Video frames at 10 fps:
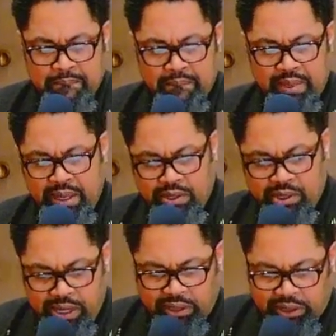Then
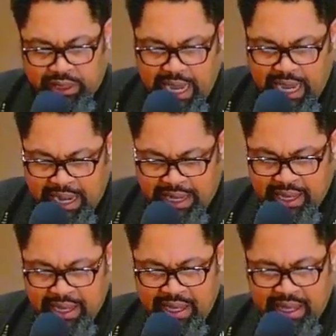Jesus said,
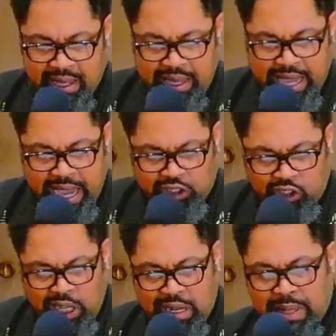He has
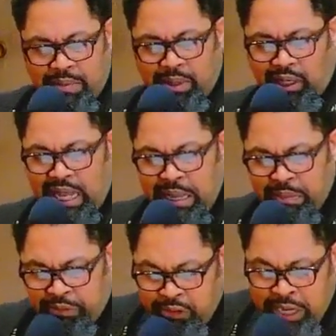sent me to proclaim
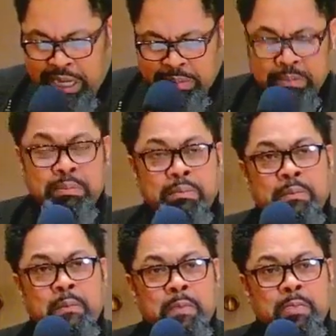freedom
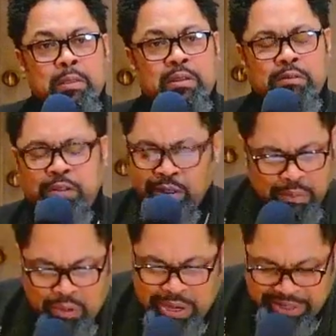for the
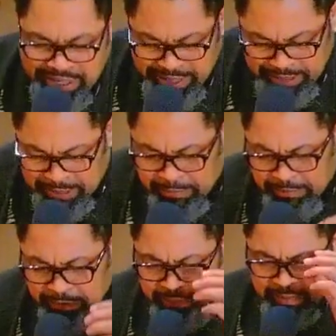prisoner
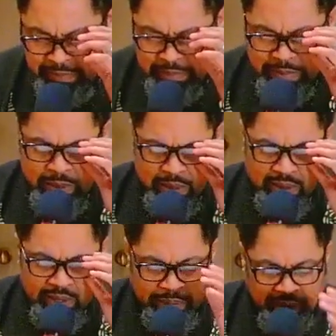
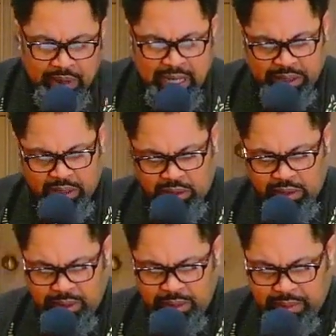the political,
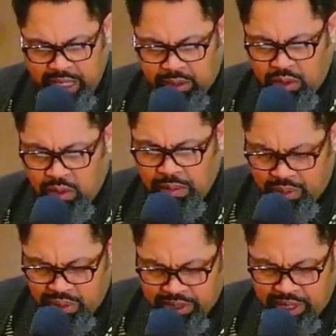political
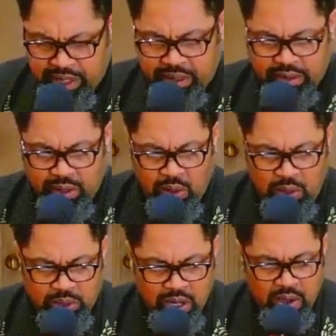prisoner,
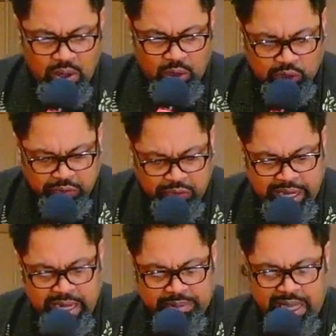those whose
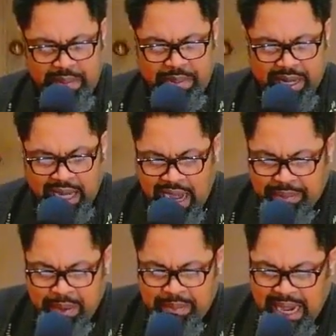freedoms have been
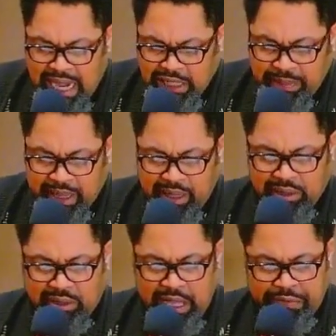compromised
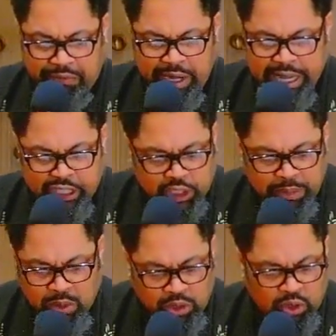because they freely
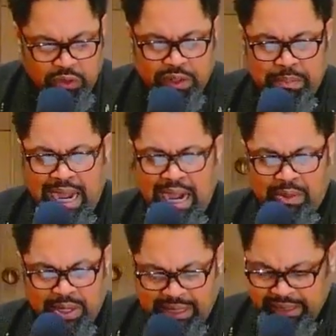spoke truth to
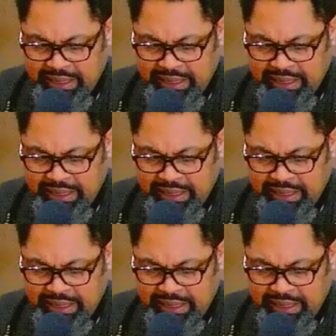power,